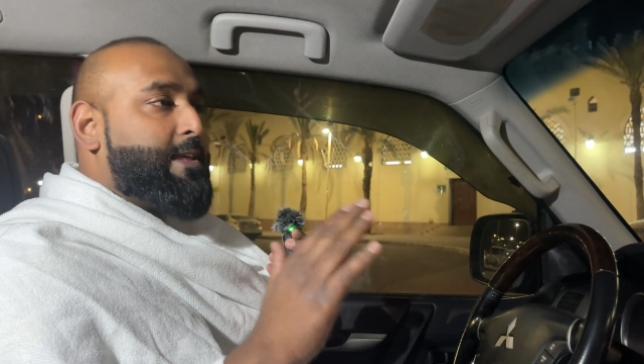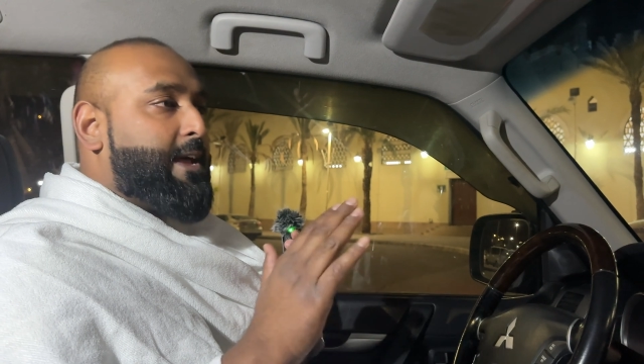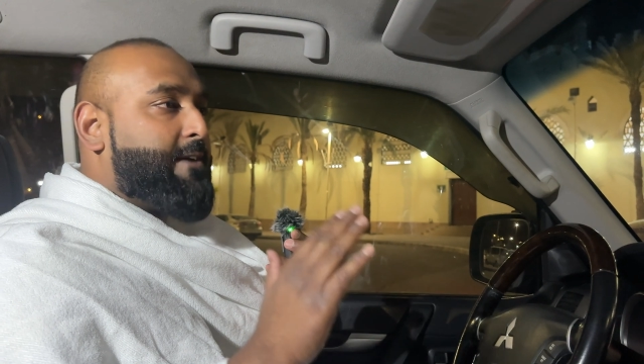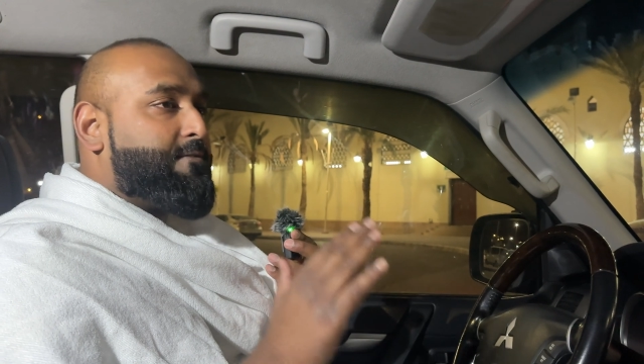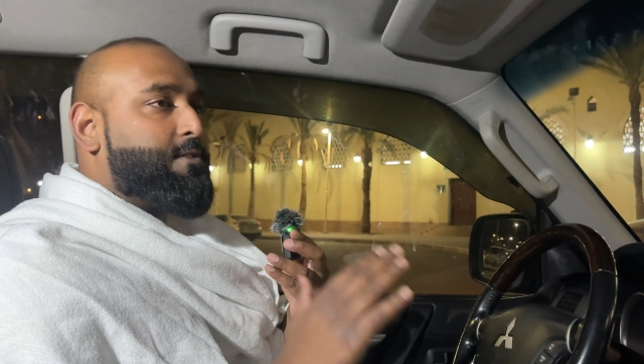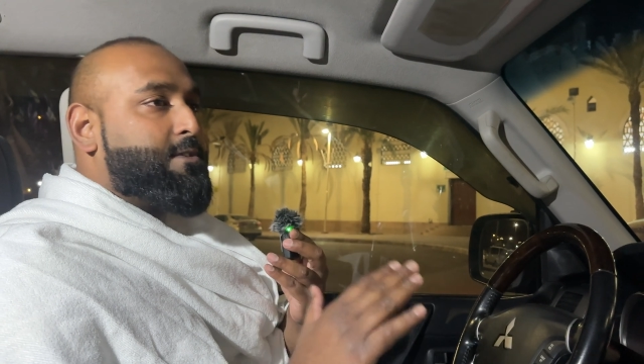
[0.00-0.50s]
They
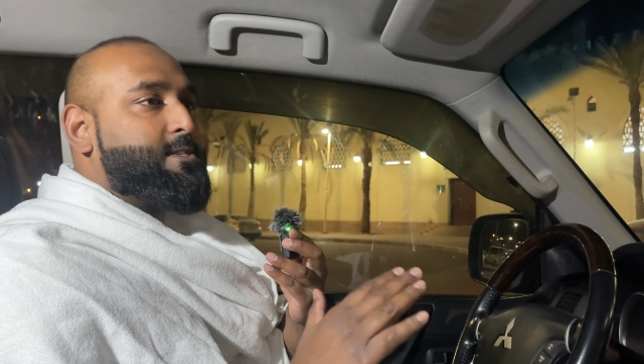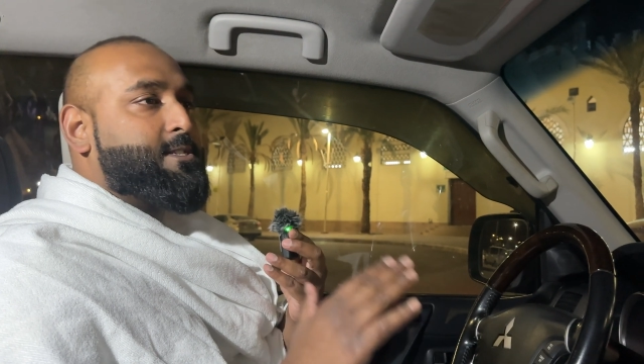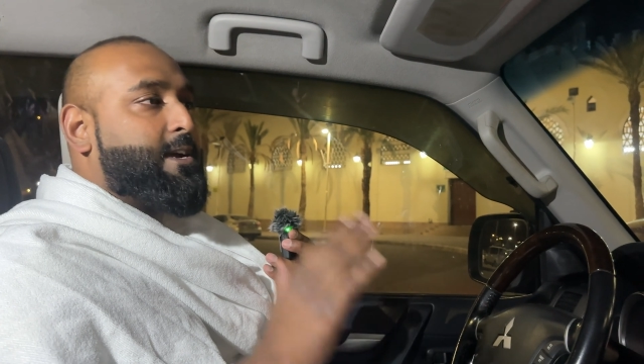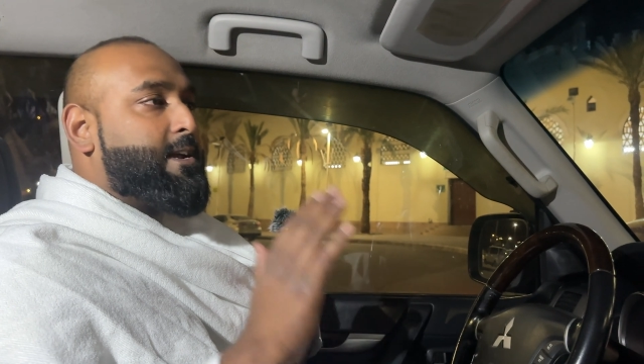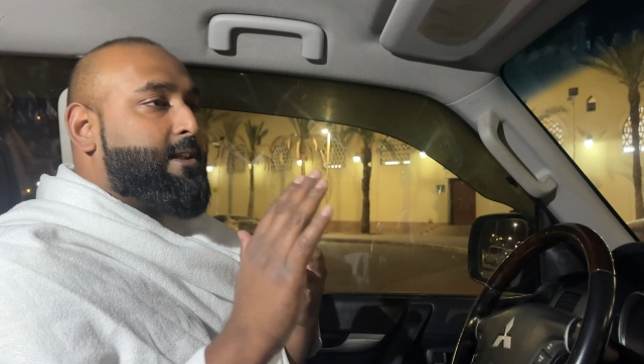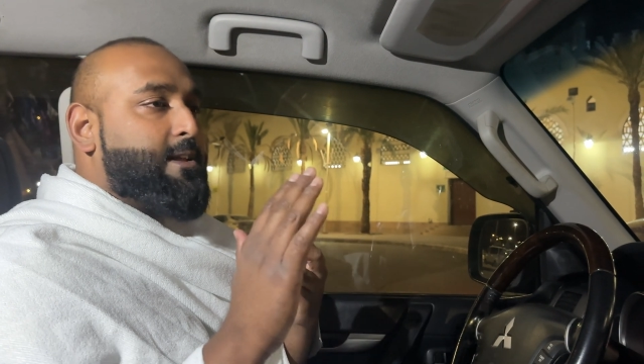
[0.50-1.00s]
have to
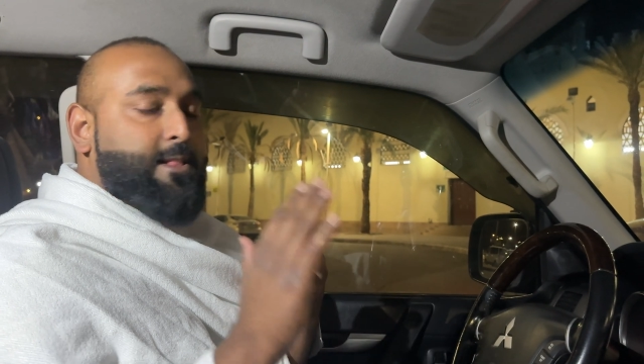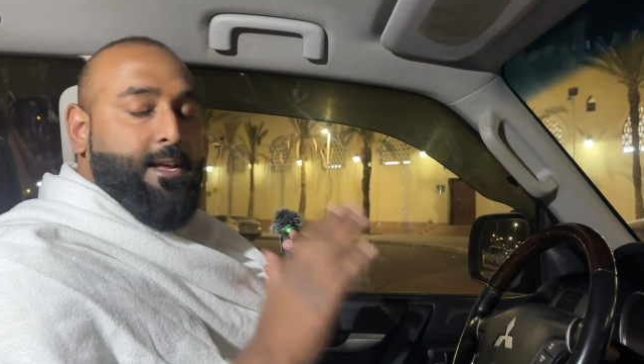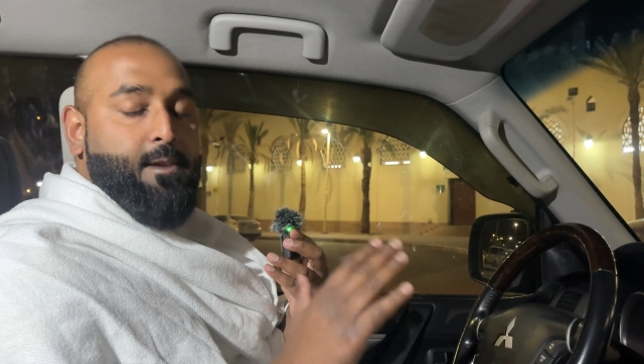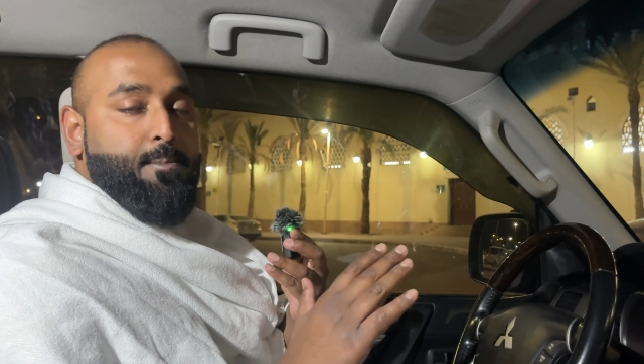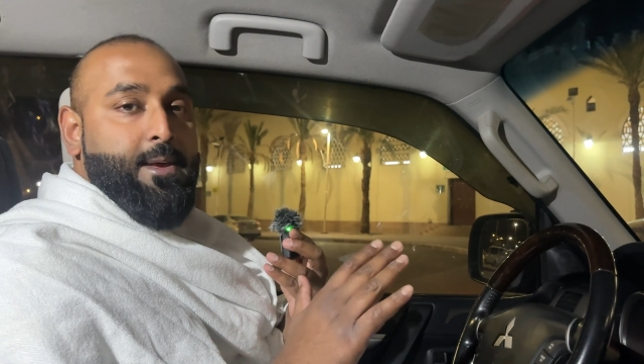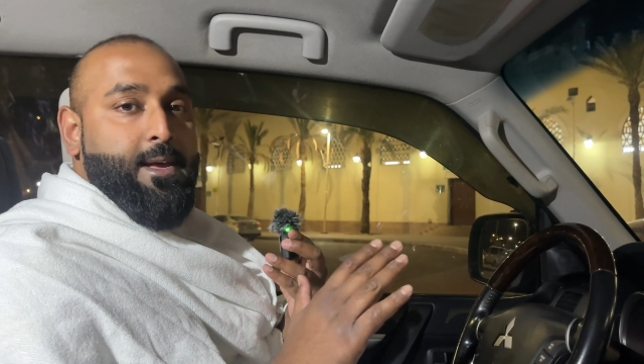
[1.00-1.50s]
recite
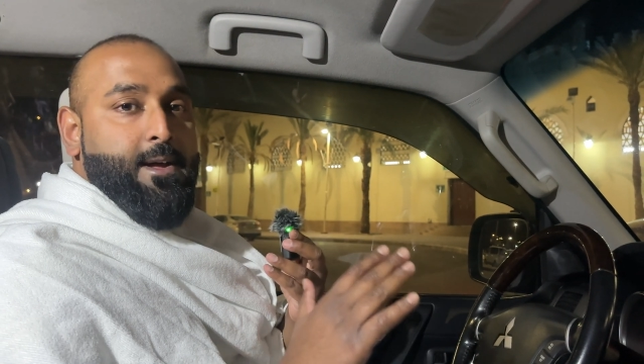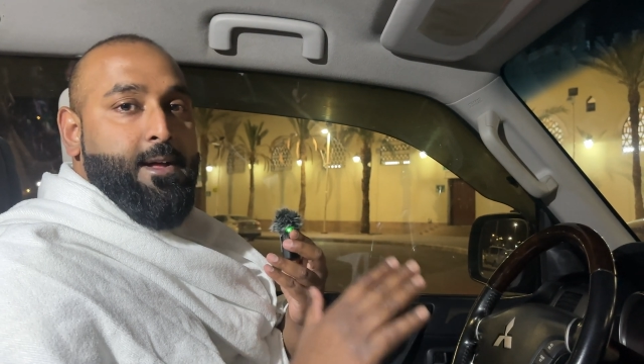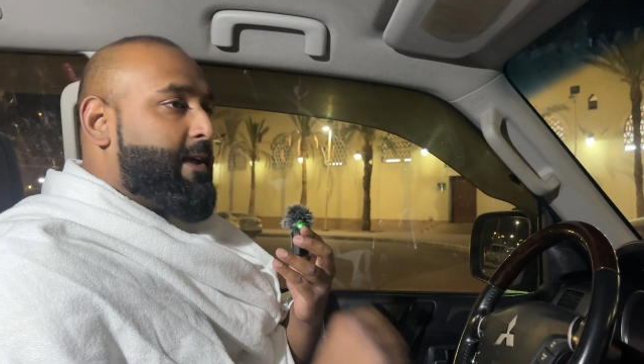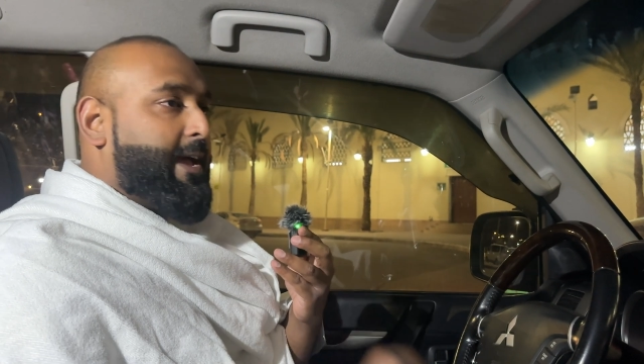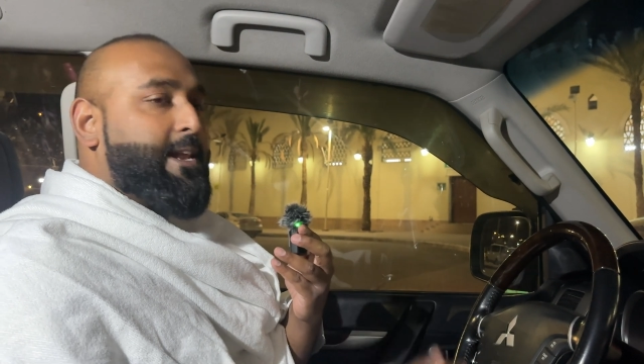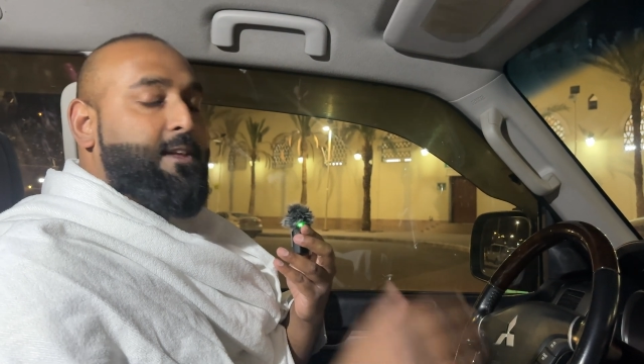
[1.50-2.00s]
talbiya.
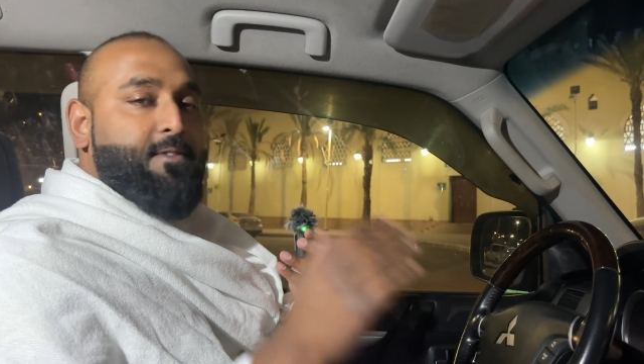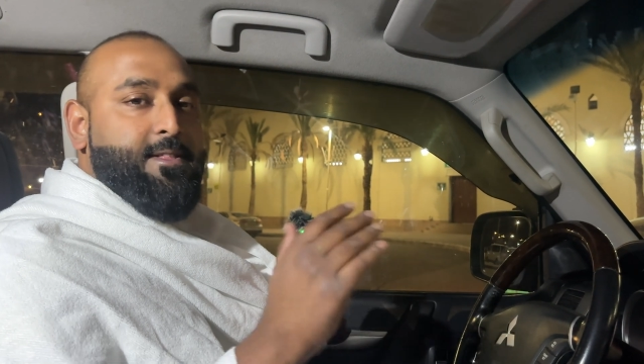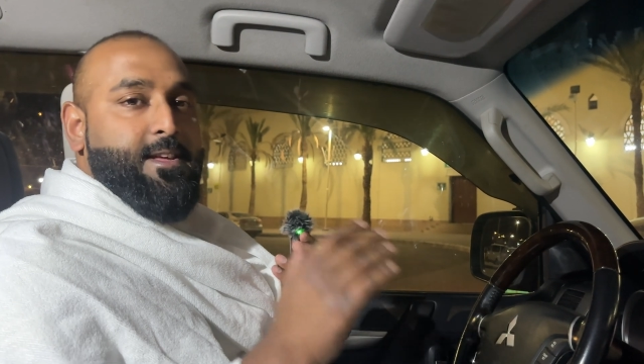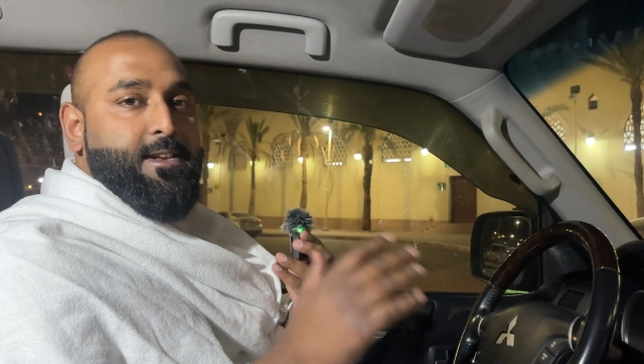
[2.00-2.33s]
And even there